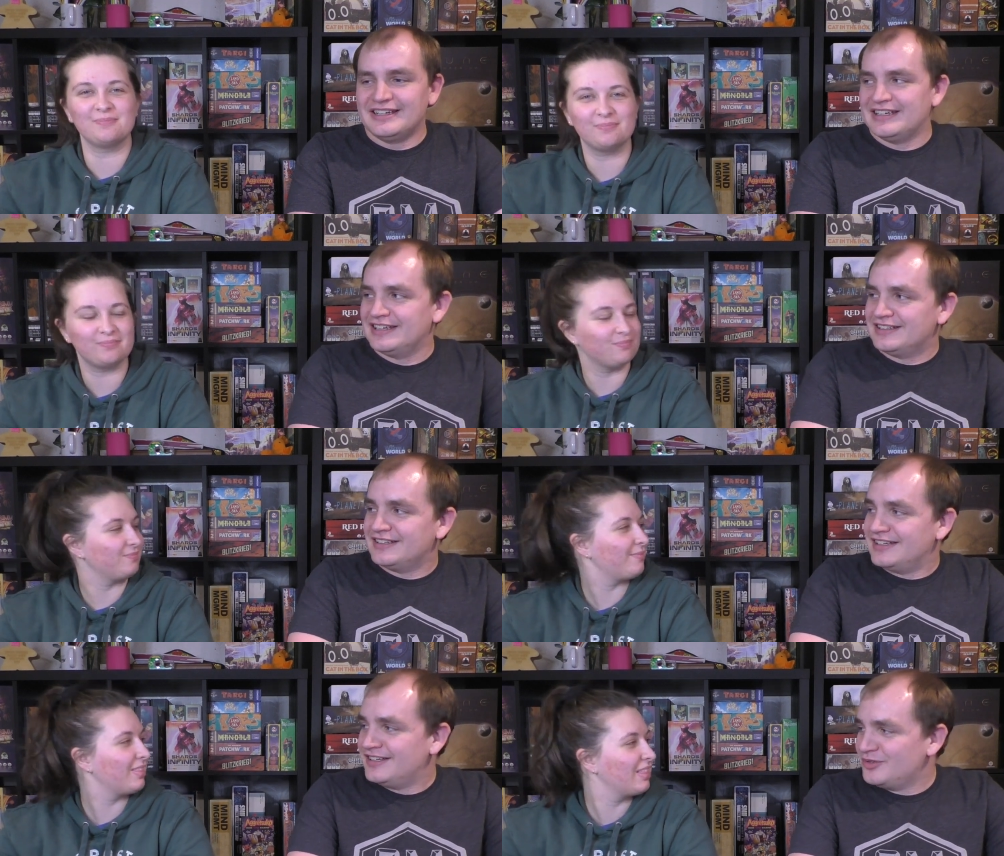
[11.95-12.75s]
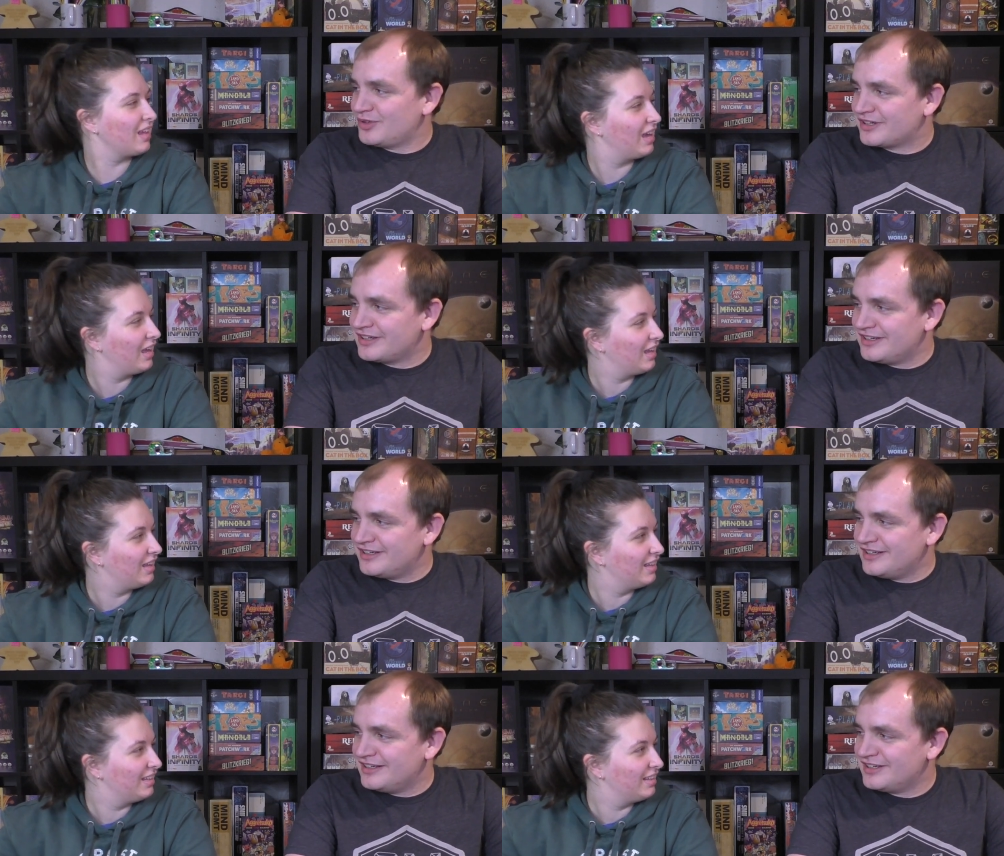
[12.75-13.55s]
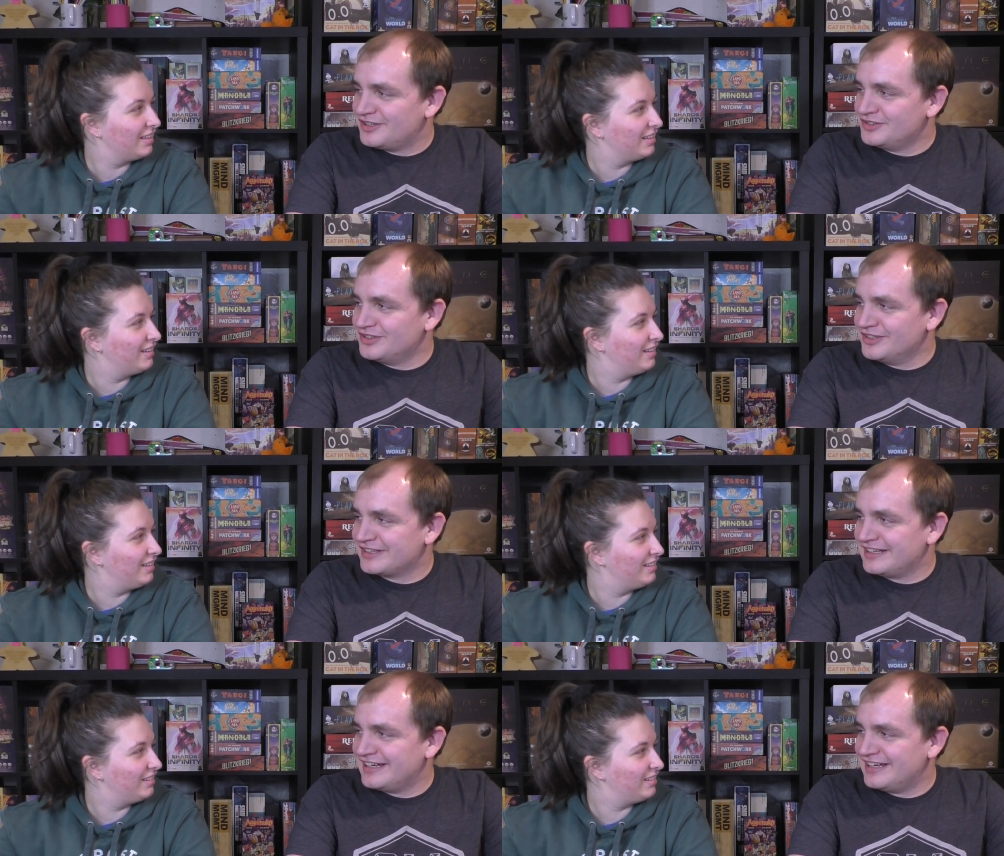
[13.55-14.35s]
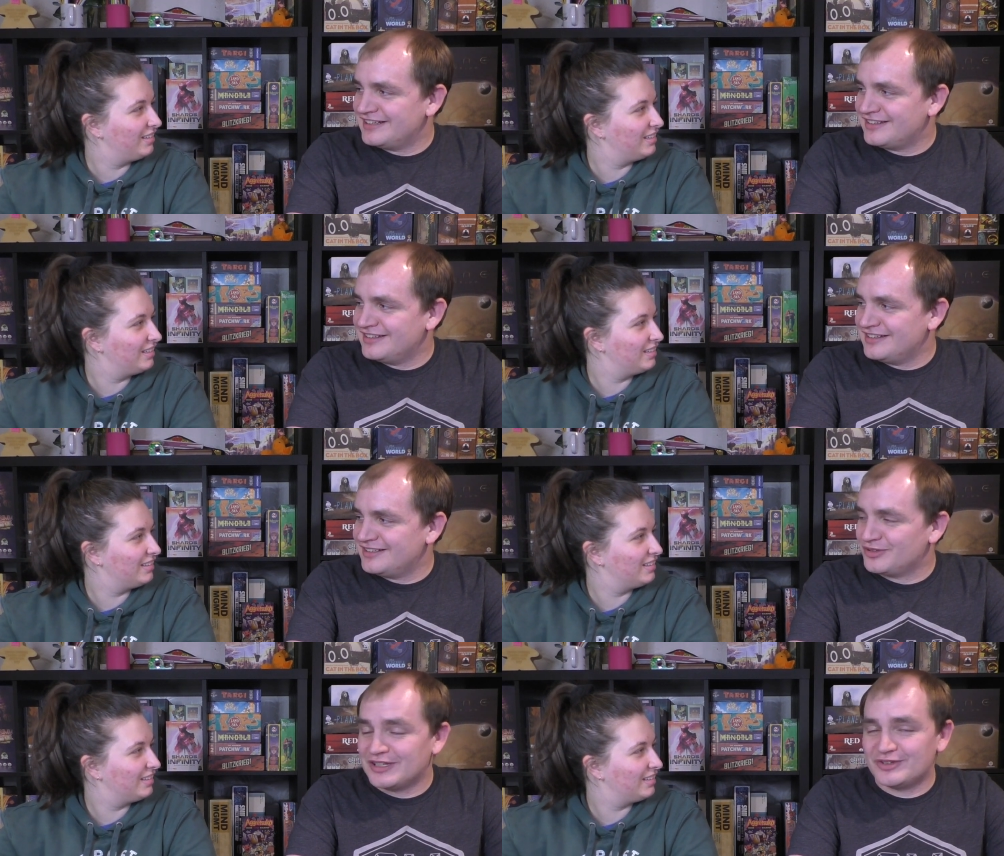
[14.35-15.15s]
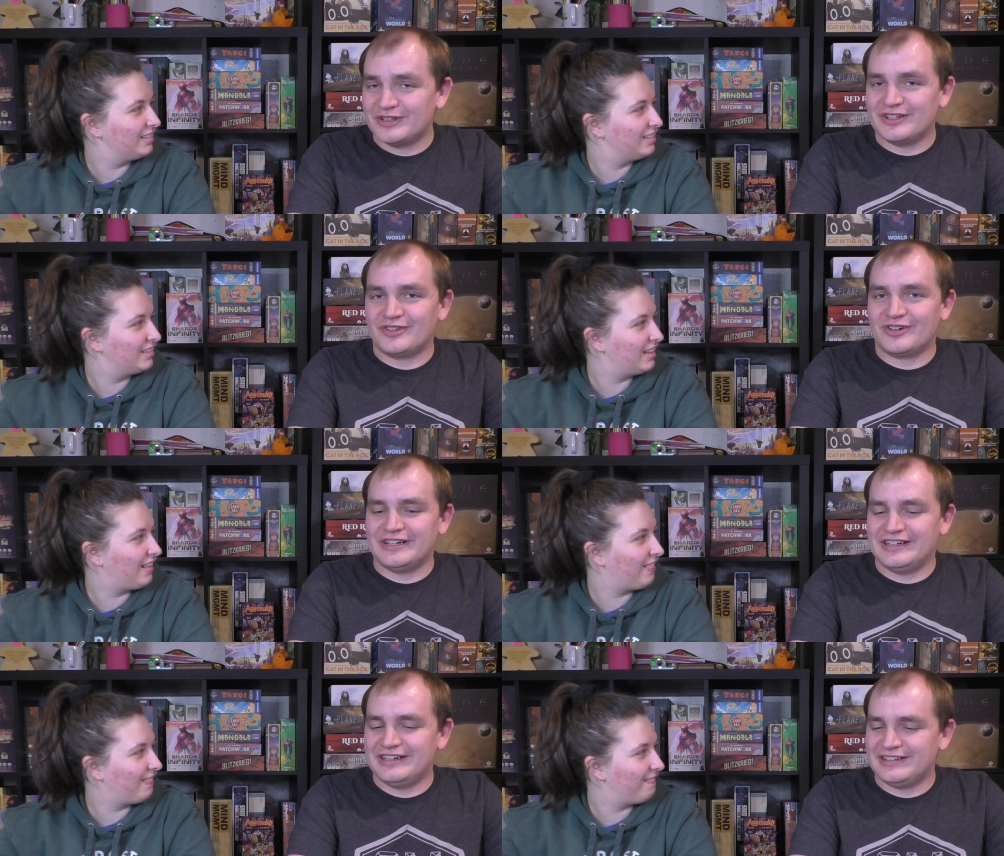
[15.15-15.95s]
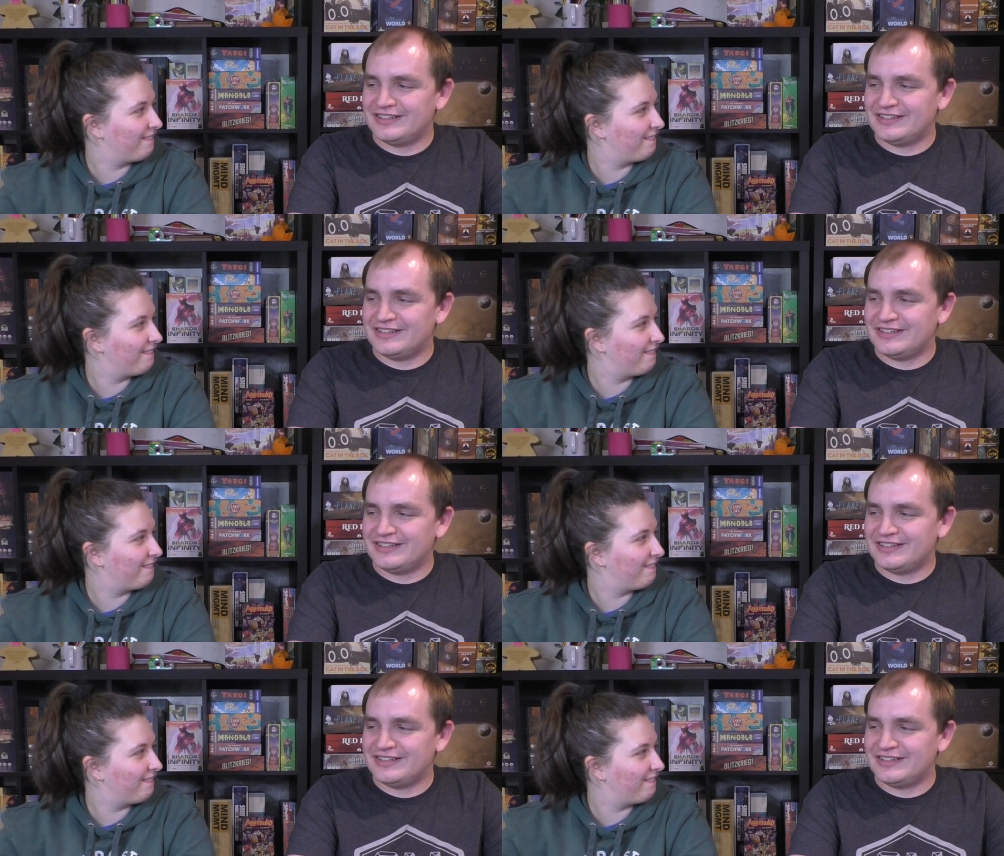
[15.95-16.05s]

Speaker 1: And today we're going to look at the 2023